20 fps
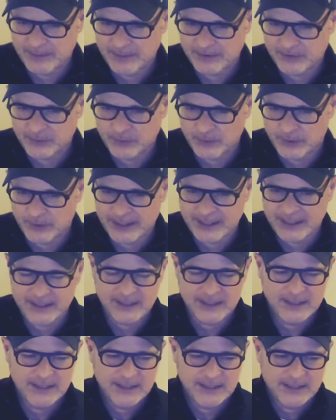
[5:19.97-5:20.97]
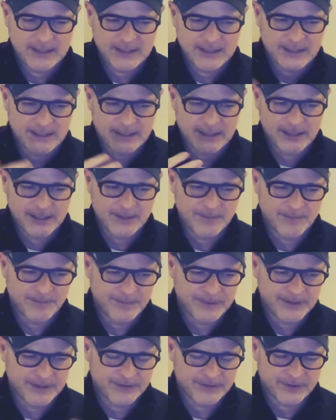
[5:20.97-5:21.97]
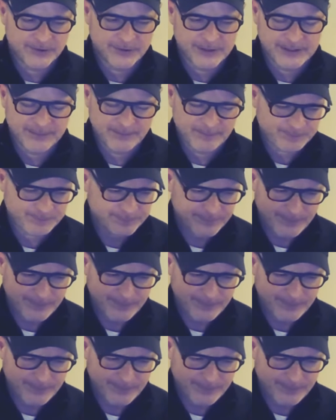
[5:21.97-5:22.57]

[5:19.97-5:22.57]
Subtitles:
I saw that in Turin.